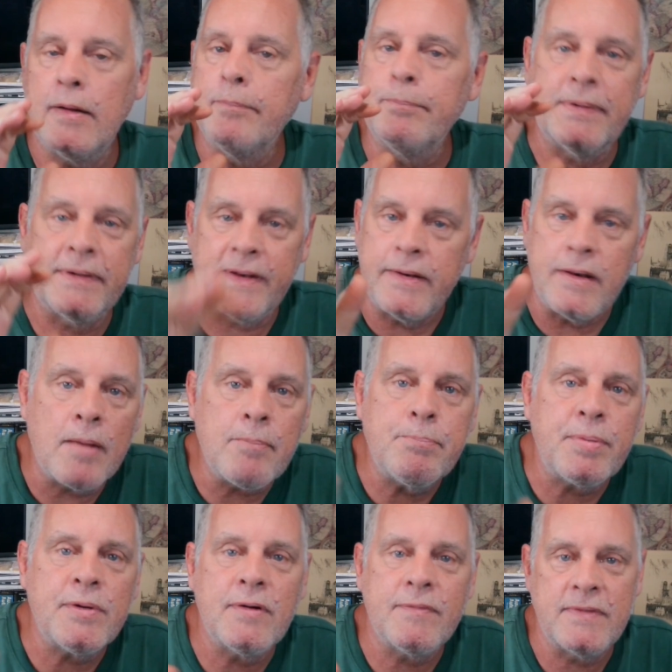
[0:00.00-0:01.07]
But a
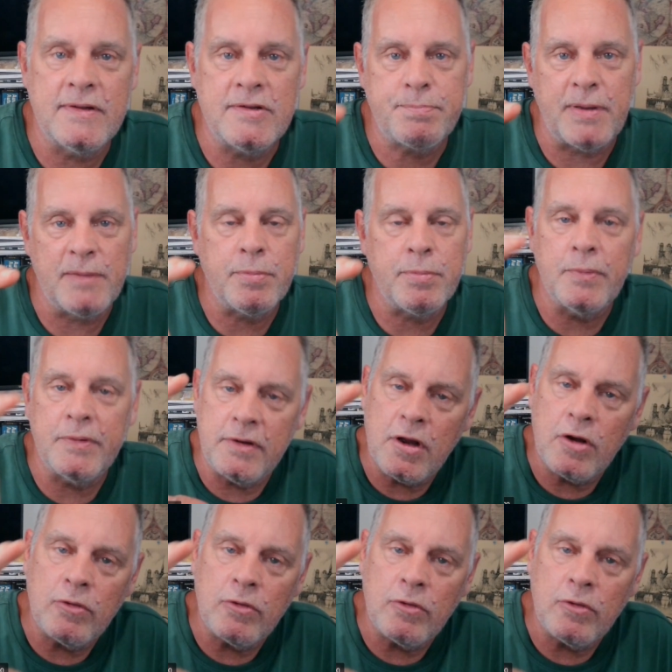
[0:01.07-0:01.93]
number of these people, when you go